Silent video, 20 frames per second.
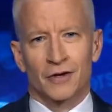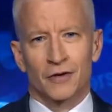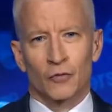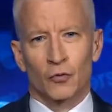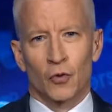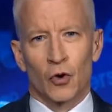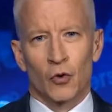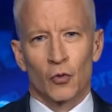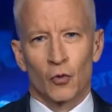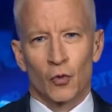
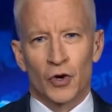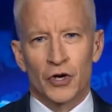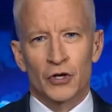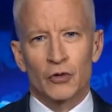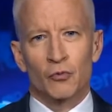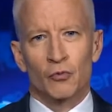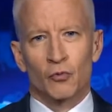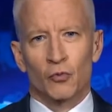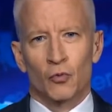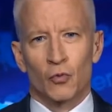What do
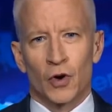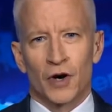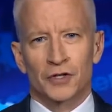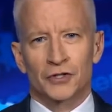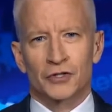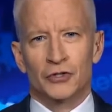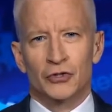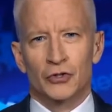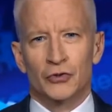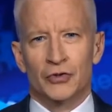you
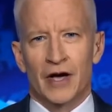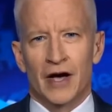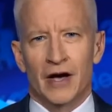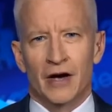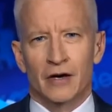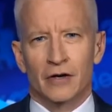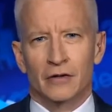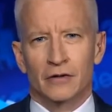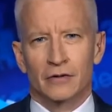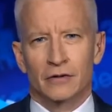want to do
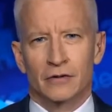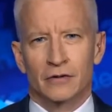now?